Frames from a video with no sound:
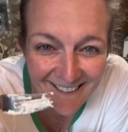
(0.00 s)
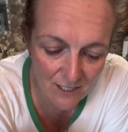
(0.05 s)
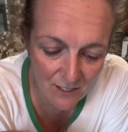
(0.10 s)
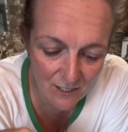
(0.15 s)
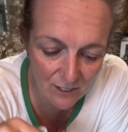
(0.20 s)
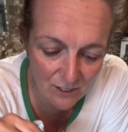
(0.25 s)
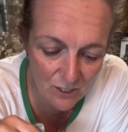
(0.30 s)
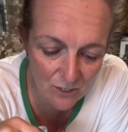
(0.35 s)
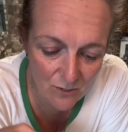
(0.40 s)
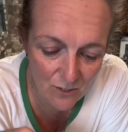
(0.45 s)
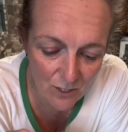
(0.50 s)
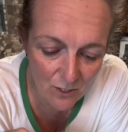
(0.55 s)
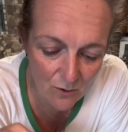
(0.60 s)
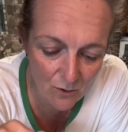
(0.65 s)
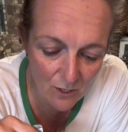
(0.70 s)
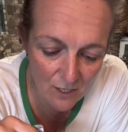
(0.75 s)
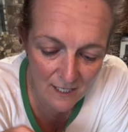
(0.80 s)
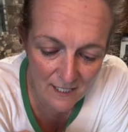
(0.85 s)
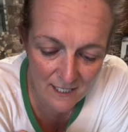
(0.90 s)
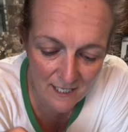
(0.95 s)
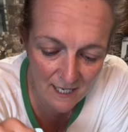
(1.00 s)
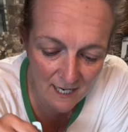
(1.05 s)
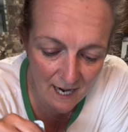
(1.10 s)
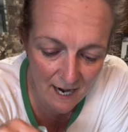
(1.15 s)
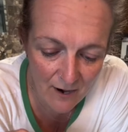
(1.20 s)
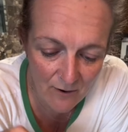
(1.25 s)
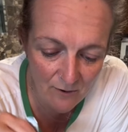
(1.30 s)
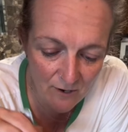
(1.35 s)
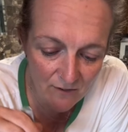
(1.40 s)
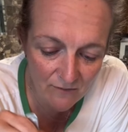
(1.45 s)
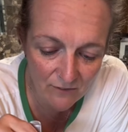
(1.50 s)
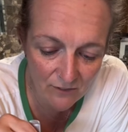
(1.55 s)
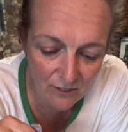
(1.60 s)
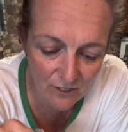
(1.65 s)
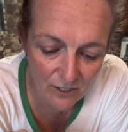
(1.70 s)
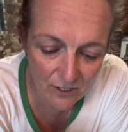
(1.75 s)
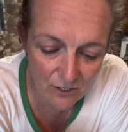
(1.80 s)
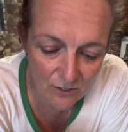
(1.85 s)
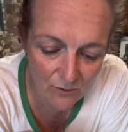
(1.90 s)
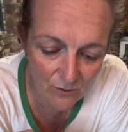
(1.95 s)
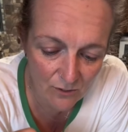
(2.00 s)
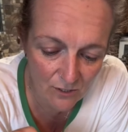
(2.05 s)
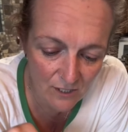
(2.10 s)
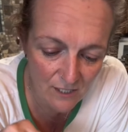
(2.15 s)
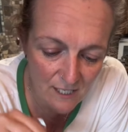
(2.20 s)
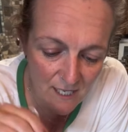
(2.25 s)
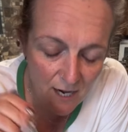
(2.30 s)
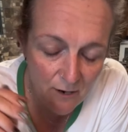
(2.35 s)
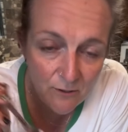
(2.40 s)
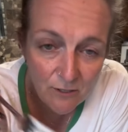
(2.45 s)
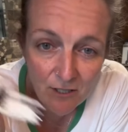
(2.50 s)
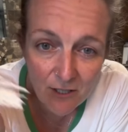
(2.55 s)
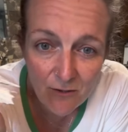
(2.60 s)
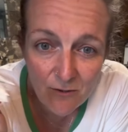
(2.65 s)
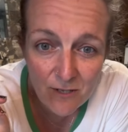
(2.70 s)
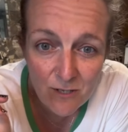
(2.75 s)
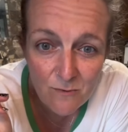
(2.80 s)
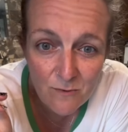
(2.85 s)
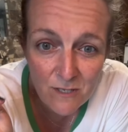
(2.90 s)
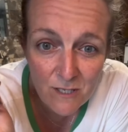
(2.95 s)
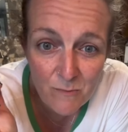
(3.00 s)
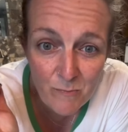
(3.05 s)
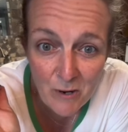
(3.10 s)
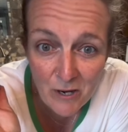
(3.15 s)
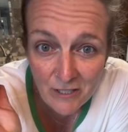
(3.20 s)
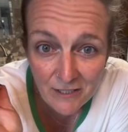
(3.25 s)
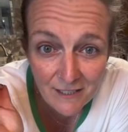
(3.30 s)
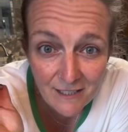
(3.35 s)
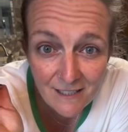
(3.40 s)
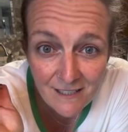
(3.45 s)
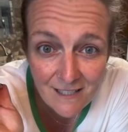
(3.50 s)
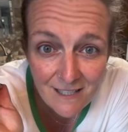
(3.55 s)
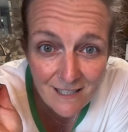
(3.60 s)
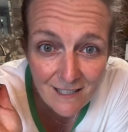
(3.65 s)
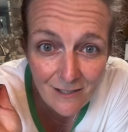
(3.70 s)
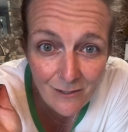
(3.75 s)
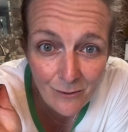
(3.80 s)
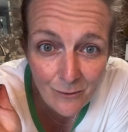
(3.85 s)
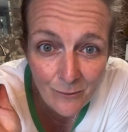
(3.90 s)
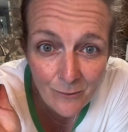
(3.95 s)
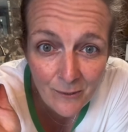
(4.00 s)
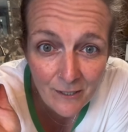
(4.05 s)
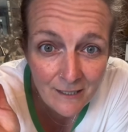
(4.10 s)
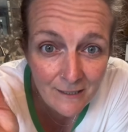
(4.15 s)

Do it according to however your sourdough is responding to you.